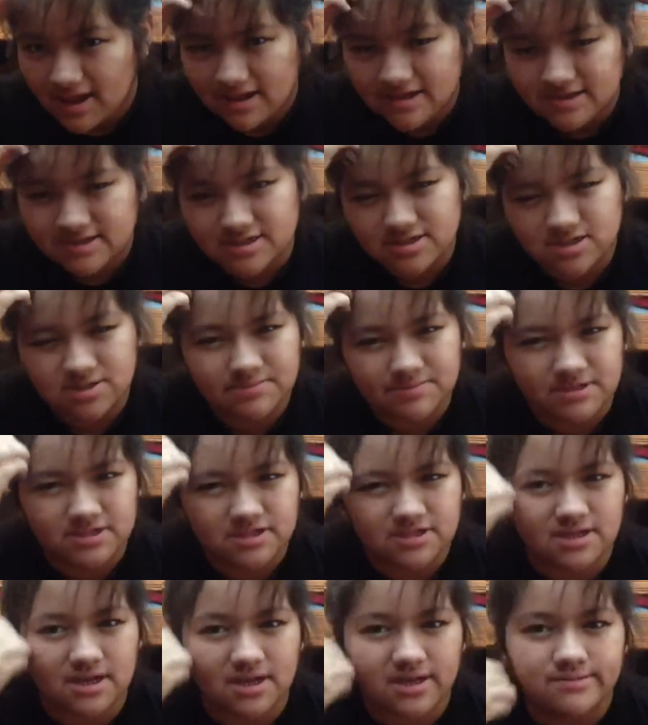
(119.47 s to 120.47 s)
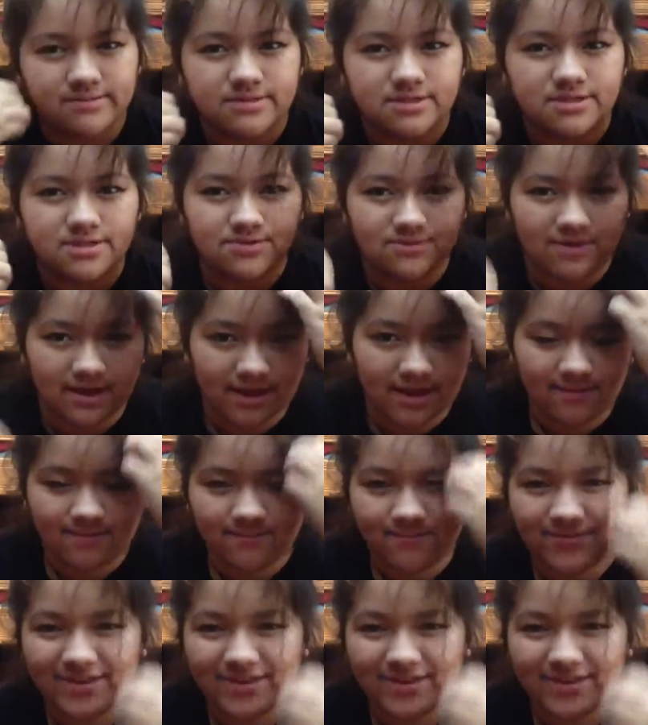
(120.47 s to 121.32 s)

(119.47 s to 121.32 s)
There's just too much time to do that.